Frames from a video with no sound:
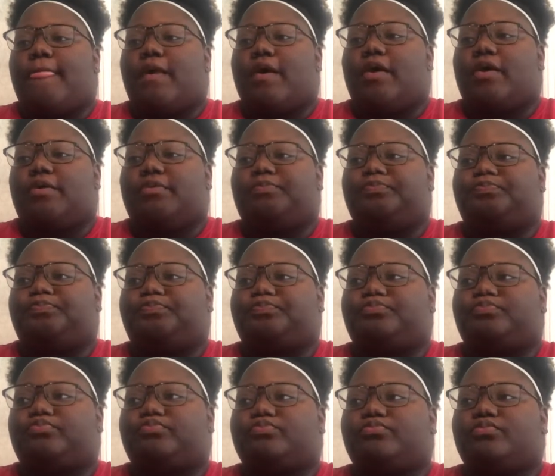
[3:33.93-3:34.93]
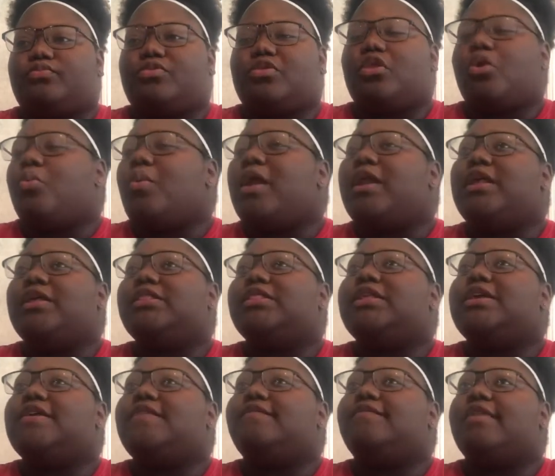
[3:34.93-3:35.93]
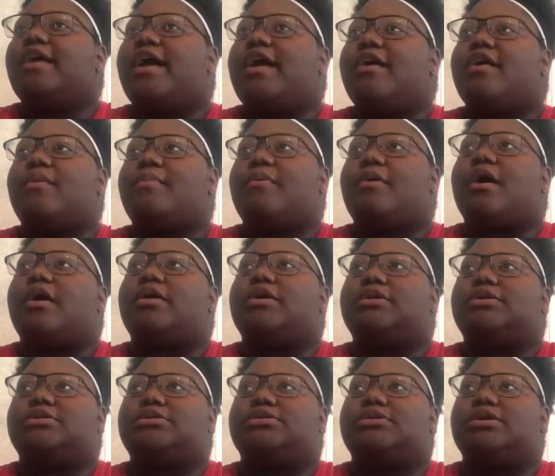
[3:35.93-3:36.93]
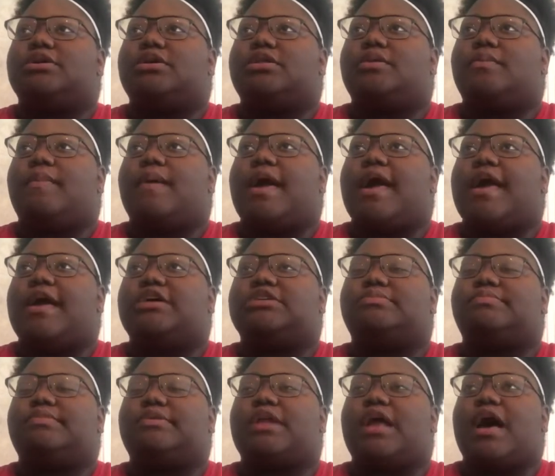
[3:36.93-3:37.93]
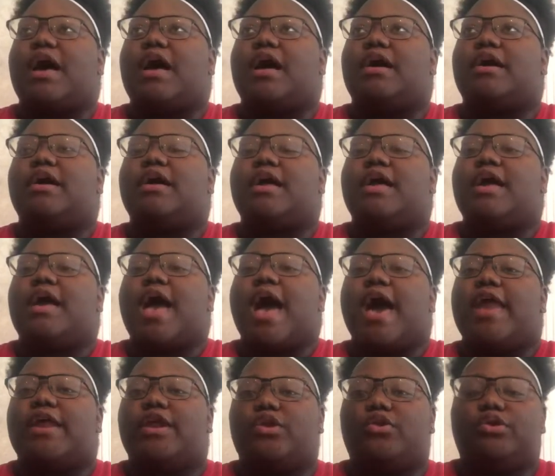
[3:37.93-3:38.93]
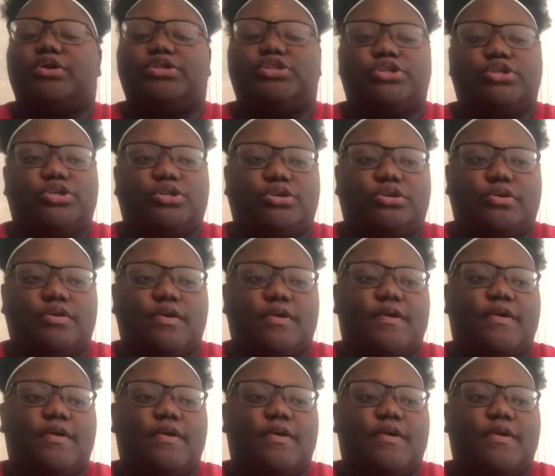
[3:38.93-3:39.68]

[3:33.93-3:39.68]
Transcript: Um, well, I didn't leave the hair products in the past, but I added on to